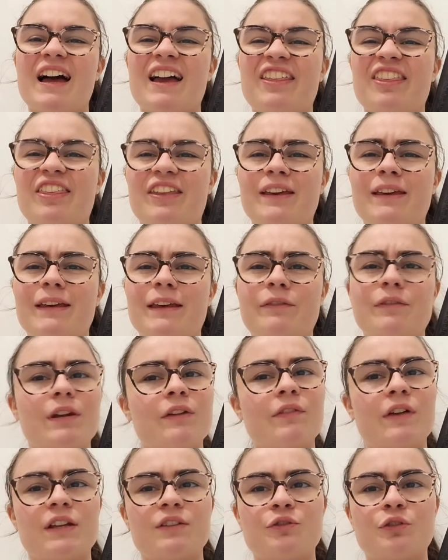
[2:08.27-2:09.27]
I think
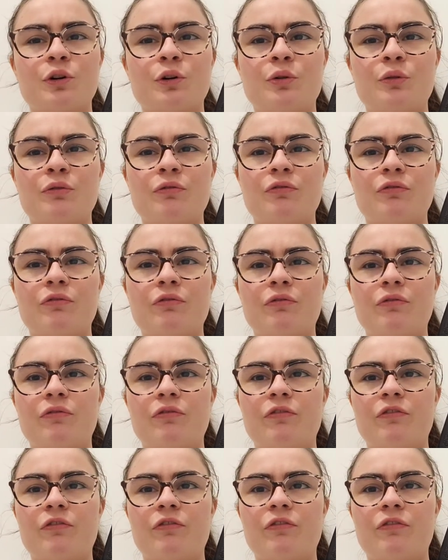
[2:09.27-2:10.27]
even if I don't
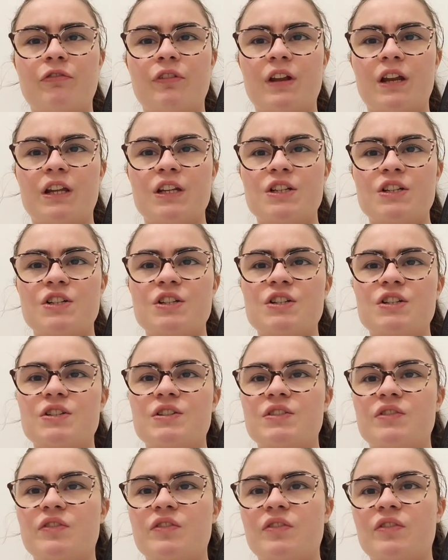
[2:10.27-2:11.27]

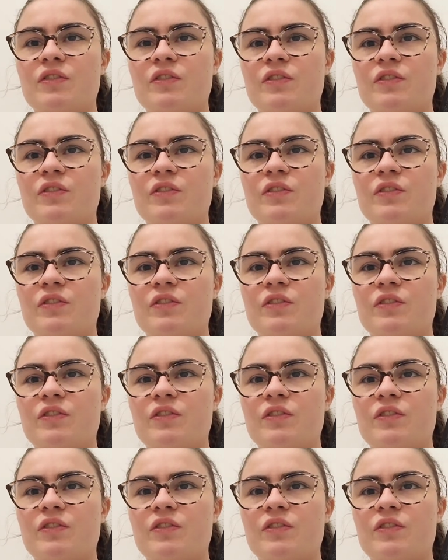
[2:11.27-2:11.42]
finish